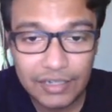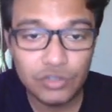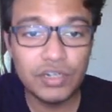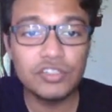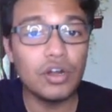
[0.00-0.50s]
So
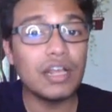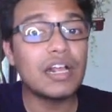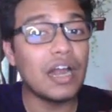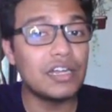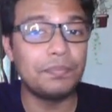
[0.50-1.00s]
it's not a
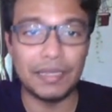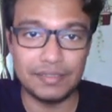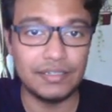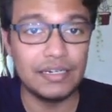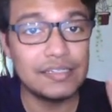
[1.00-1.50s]
cut
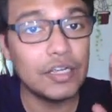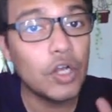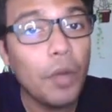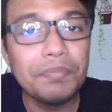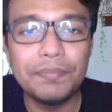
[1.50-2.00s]
paste, it's a
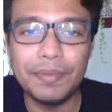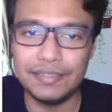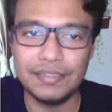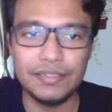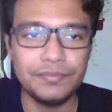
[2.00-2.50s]
copy paste.